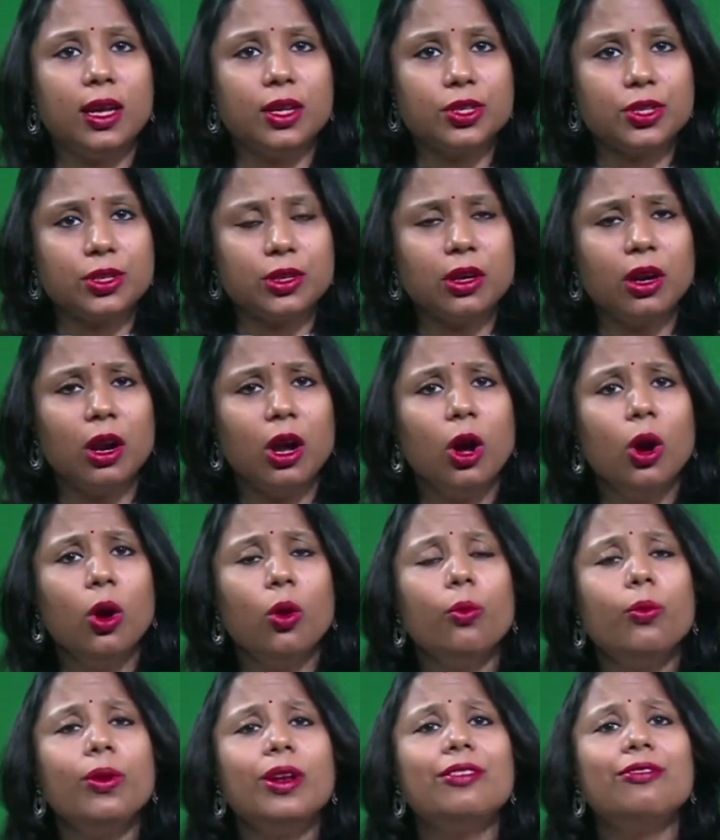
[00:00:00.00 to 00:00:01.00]
nature,
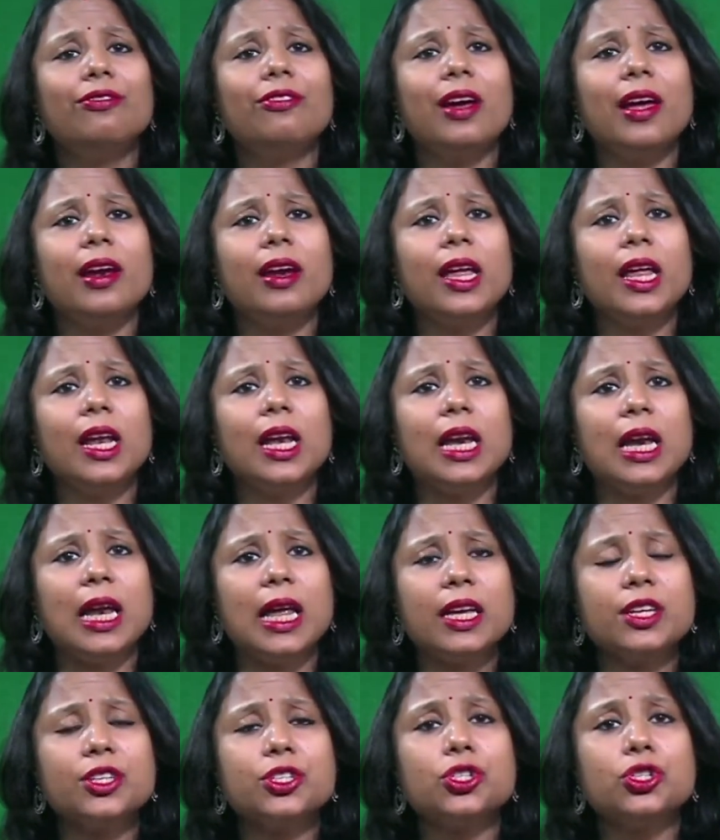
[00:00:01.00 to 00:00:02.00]
with very
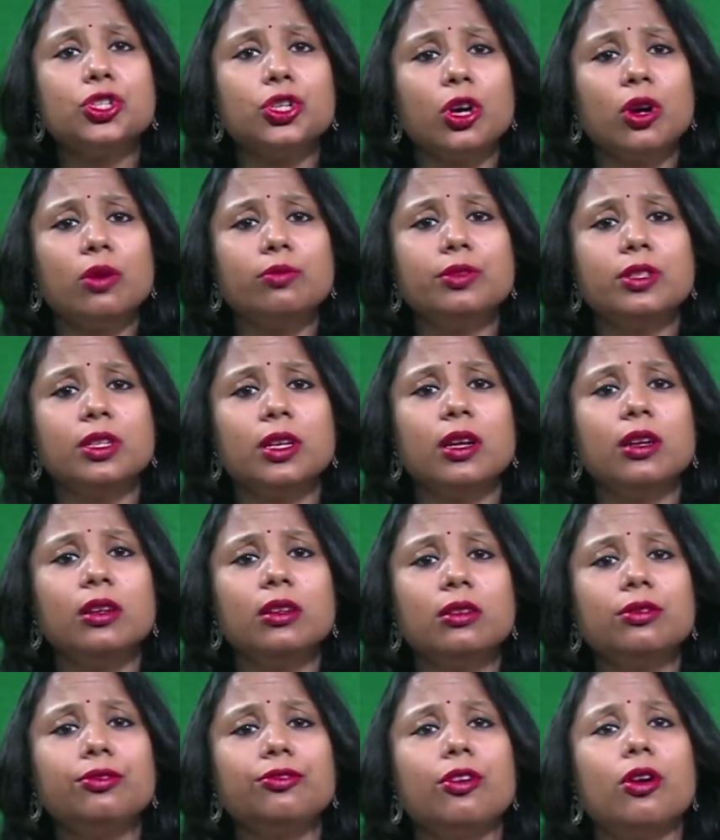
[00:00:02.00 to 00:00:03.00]
less jobs
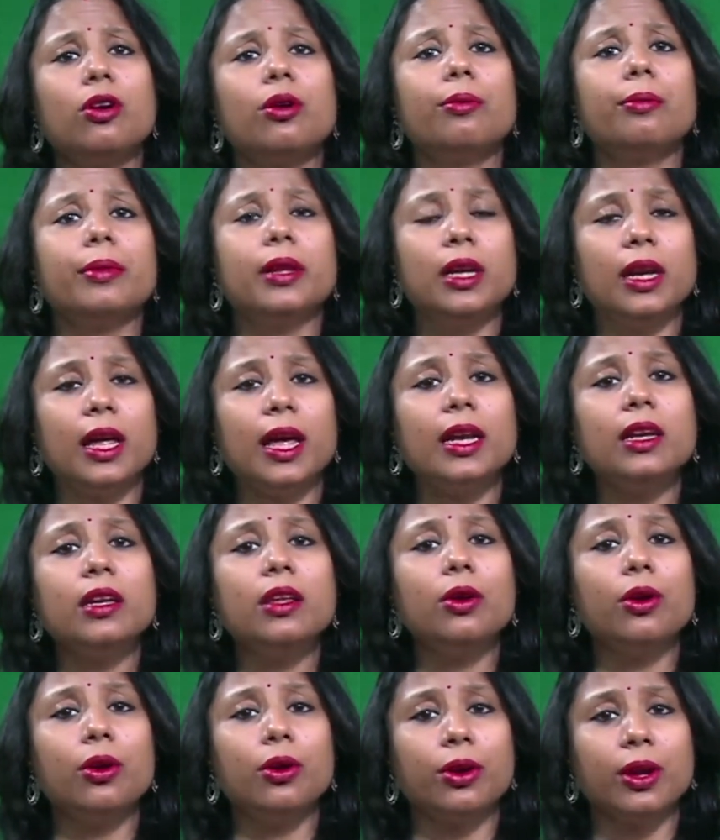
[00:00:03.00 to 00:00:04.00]
in the formal and
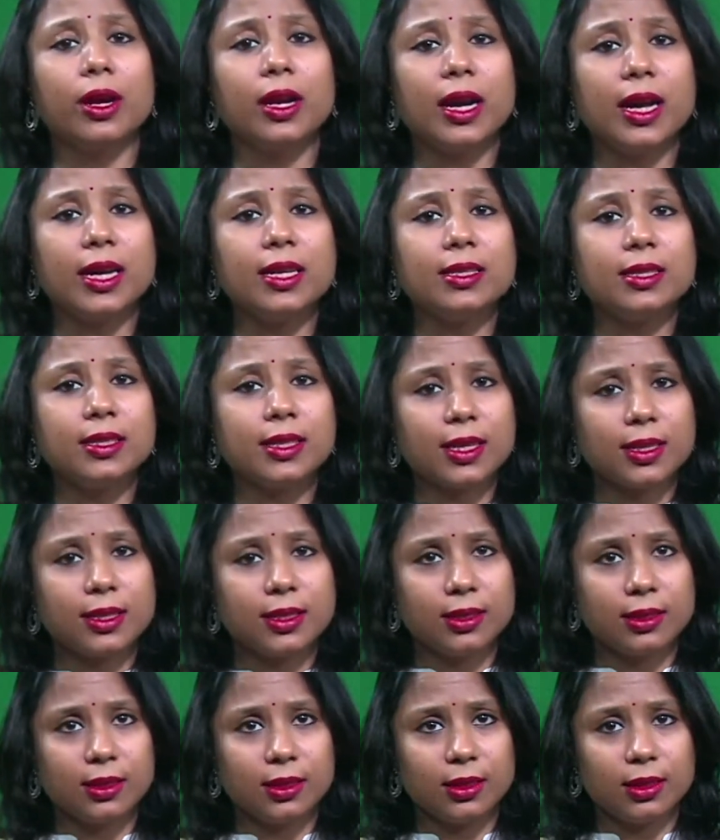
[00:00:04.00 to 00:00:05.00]
the organized
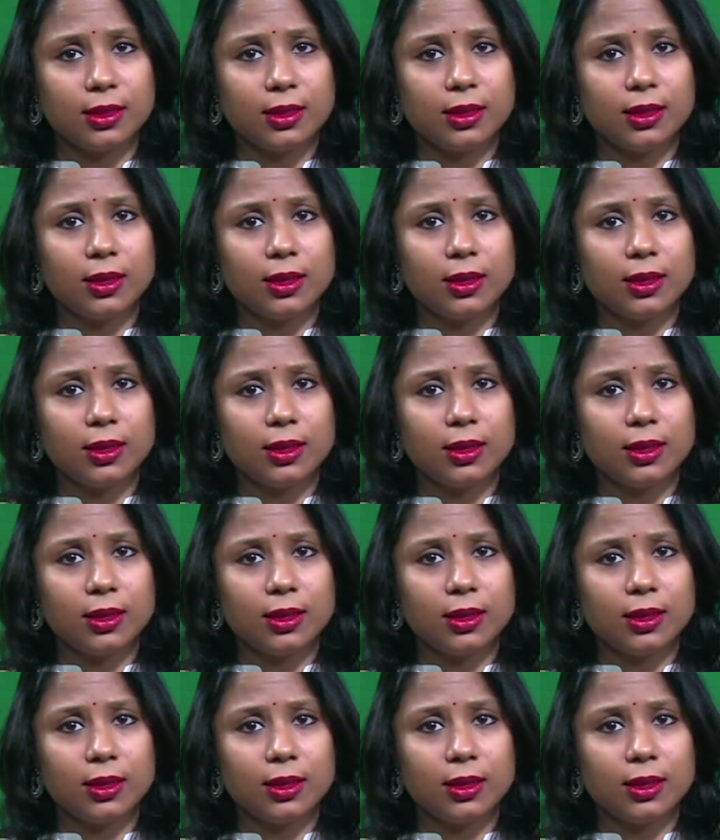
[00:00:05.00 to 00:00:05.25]
sector.